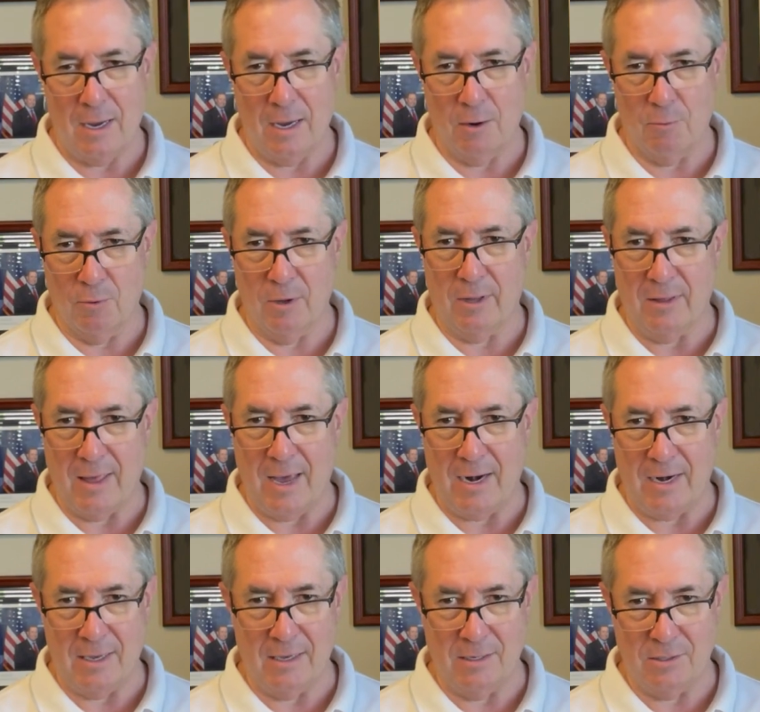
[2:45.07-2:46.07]
And really,
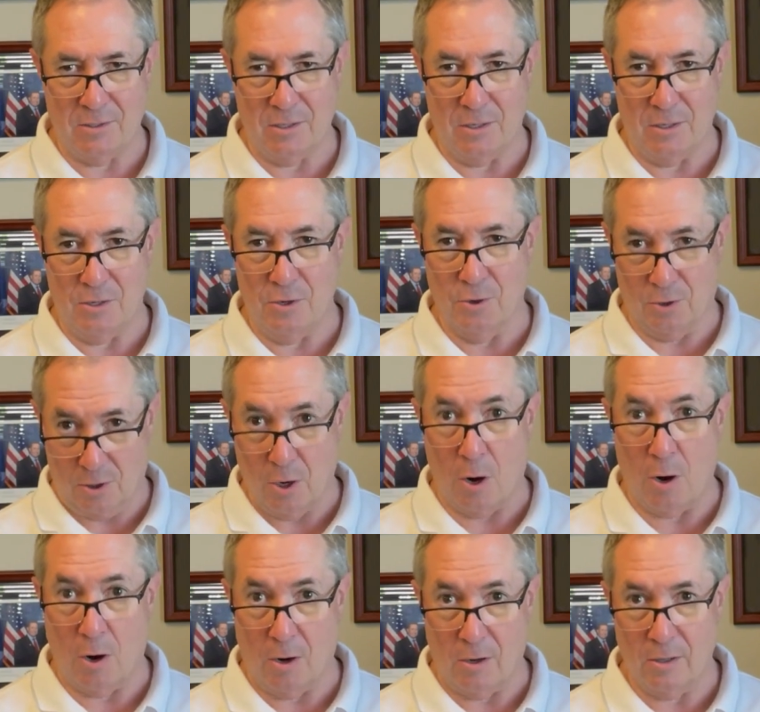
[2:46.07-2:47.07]
that is your
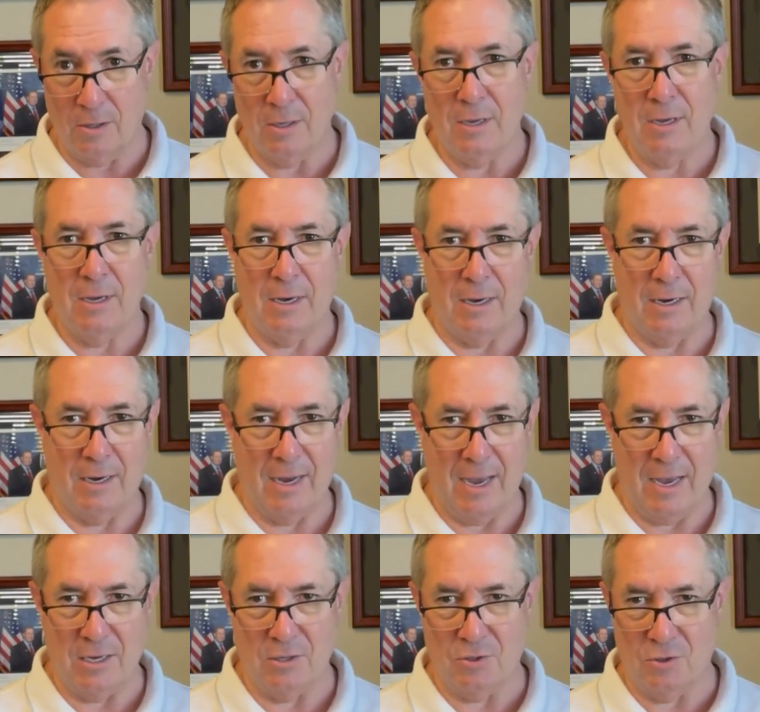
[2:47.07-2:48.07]
call uh,
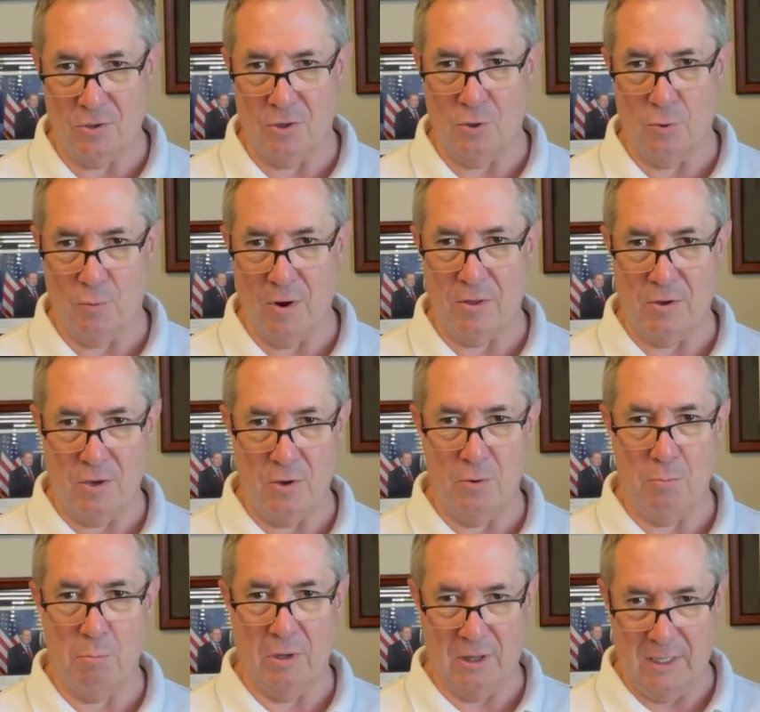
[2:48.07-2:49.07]
as to whether
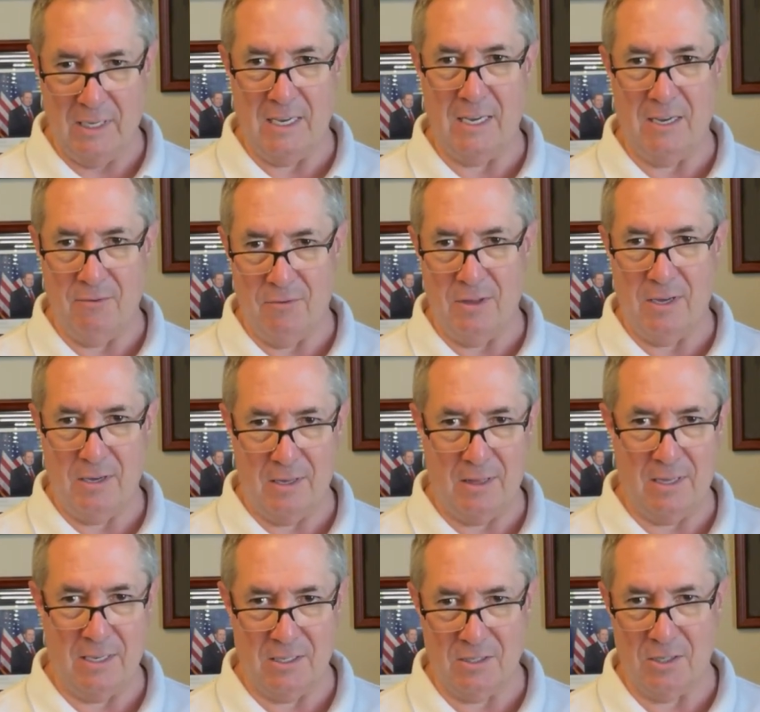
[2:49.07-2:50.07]
you believe that
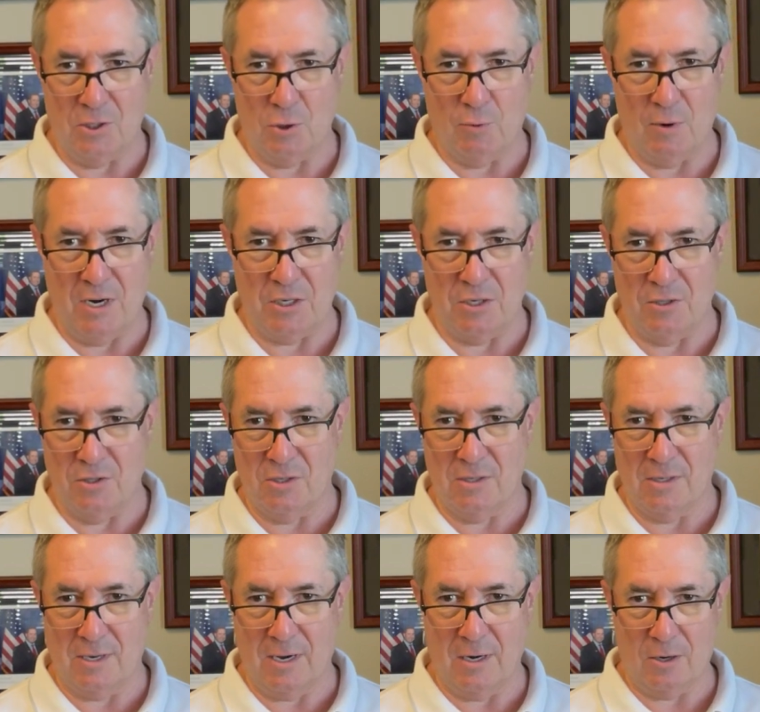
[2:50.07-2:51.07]
these
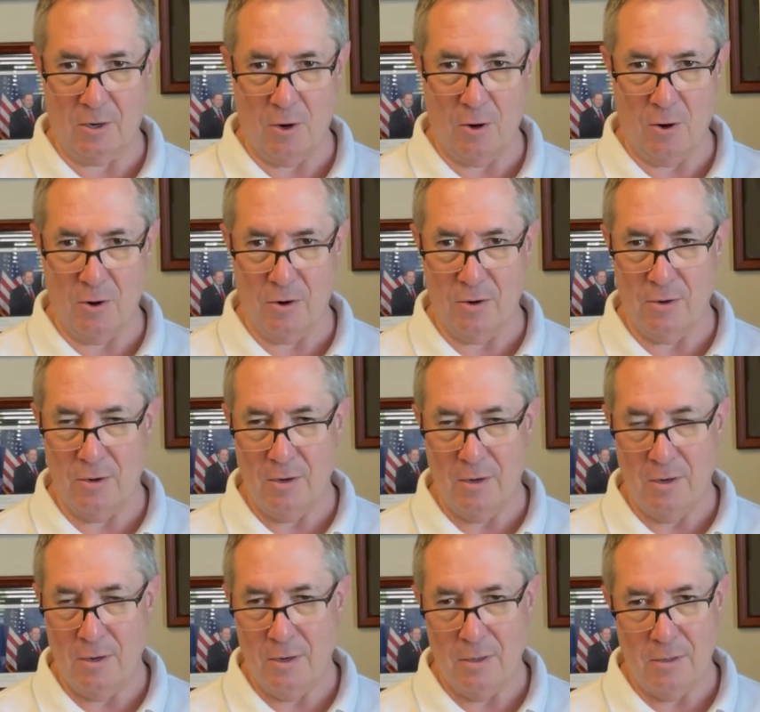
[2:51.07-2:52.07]
situations can occur.
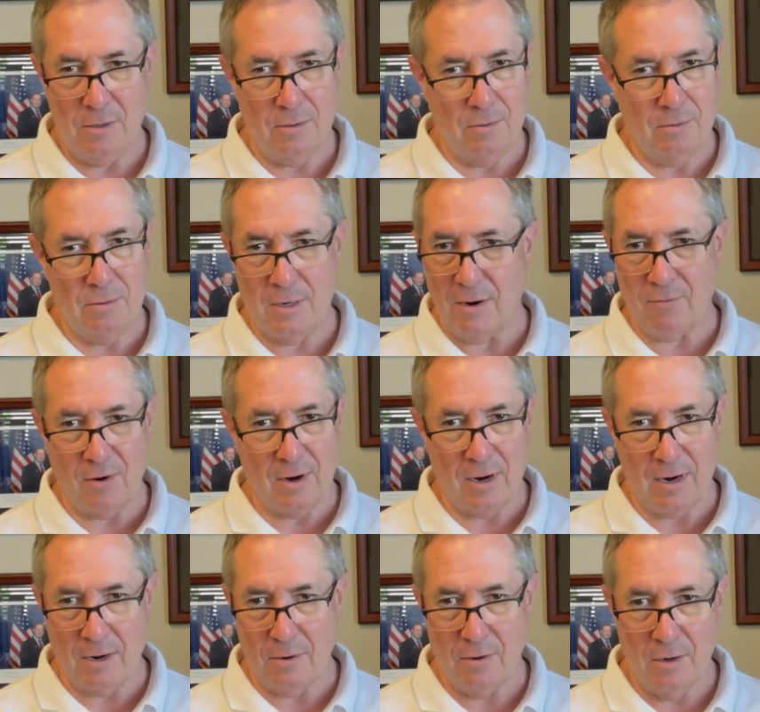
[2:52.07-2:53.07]
You
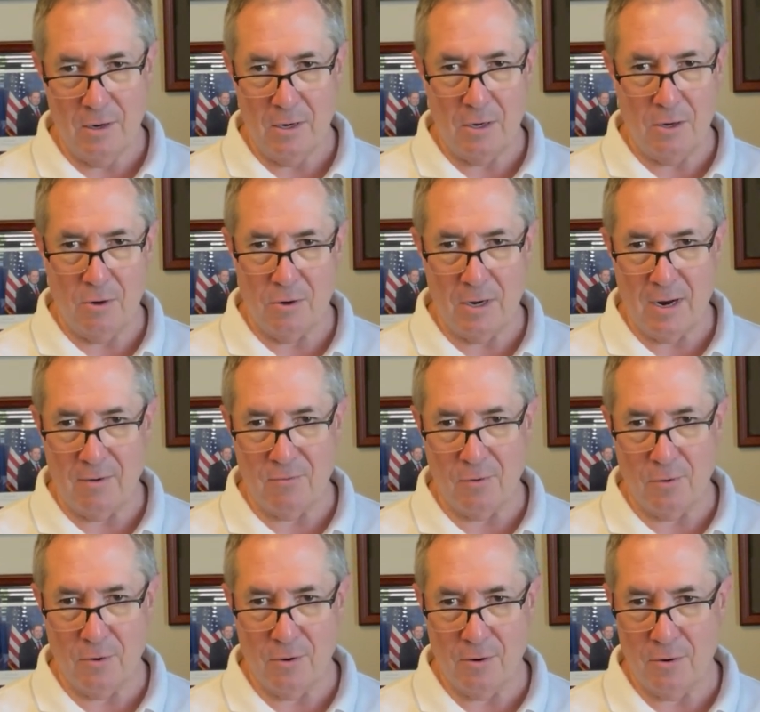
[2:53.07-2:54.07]
never you're
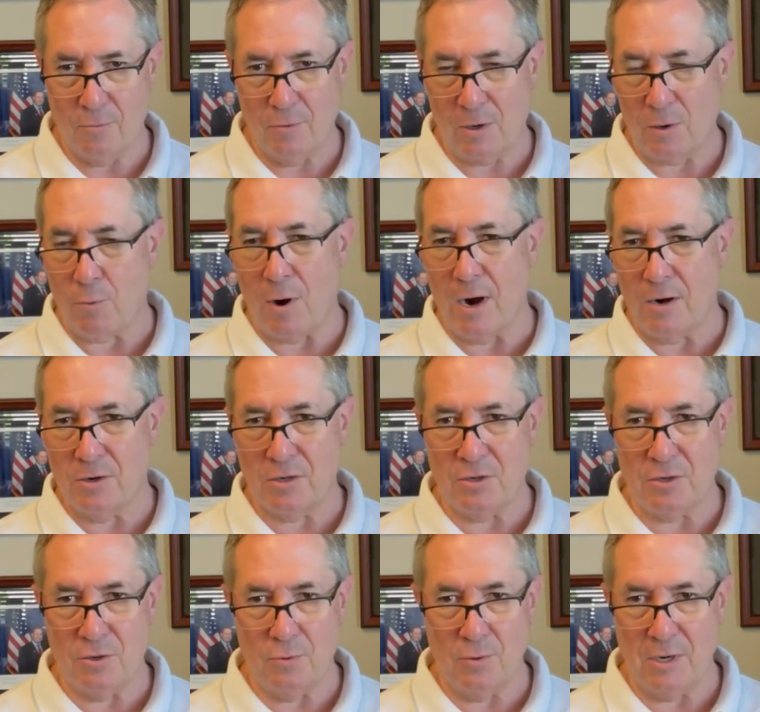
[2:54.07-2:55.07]
never required
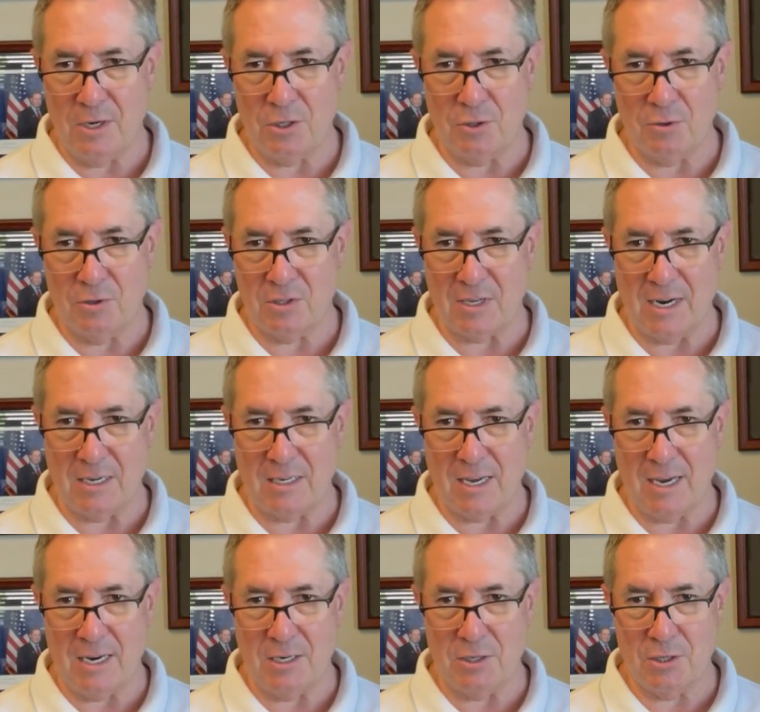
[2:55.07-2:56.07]
to issue a
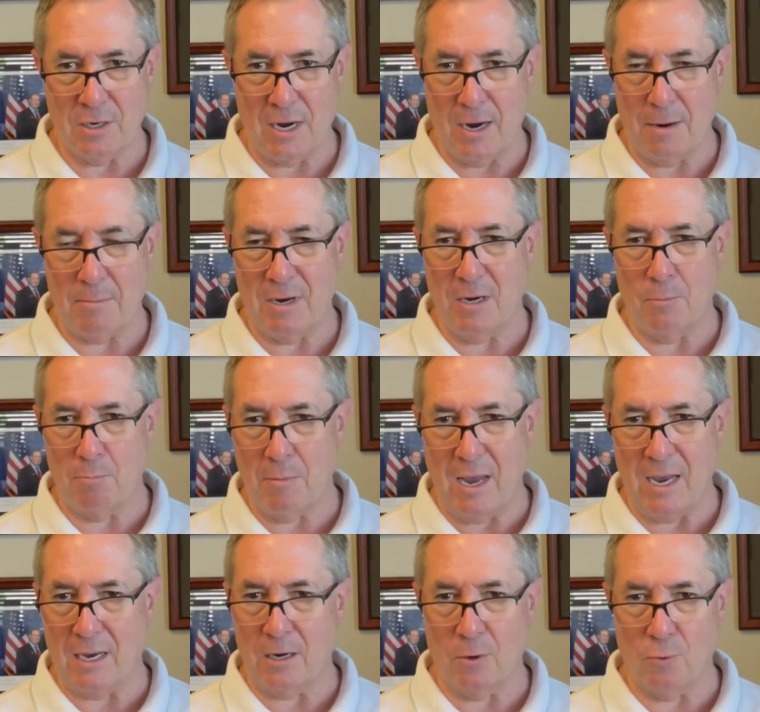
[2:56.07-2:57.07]
citation, I mean,
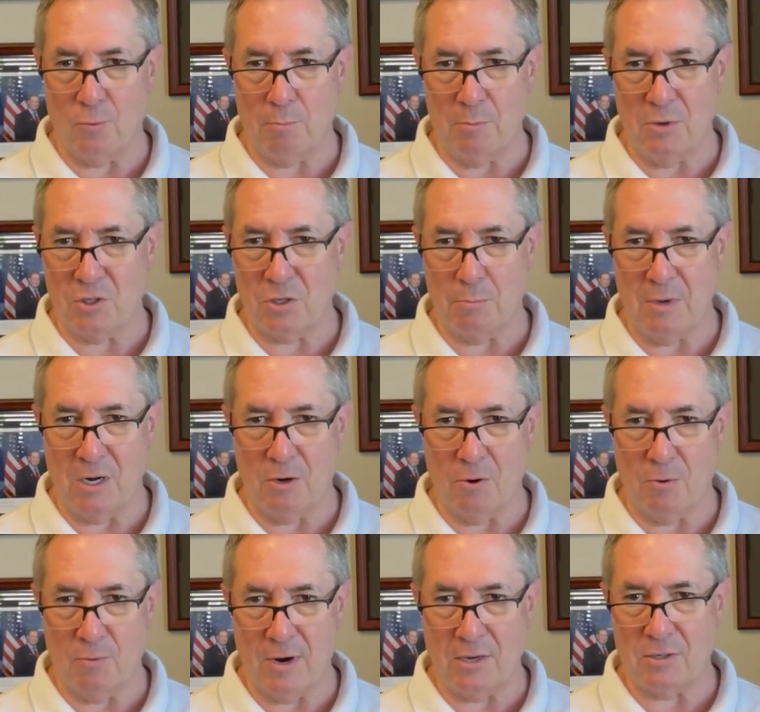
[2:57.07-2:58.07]
make a
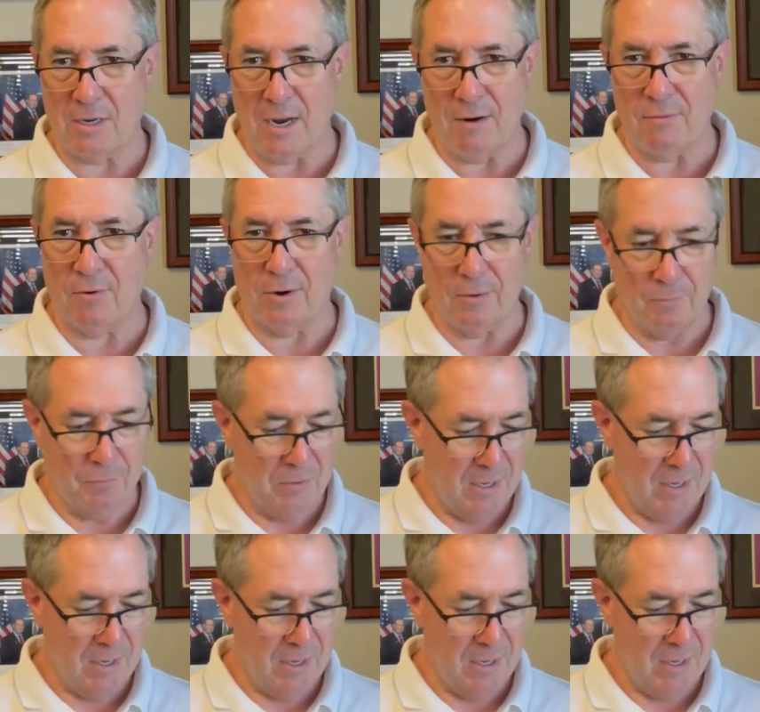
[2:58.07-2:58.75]
misdemeanor arrest ever,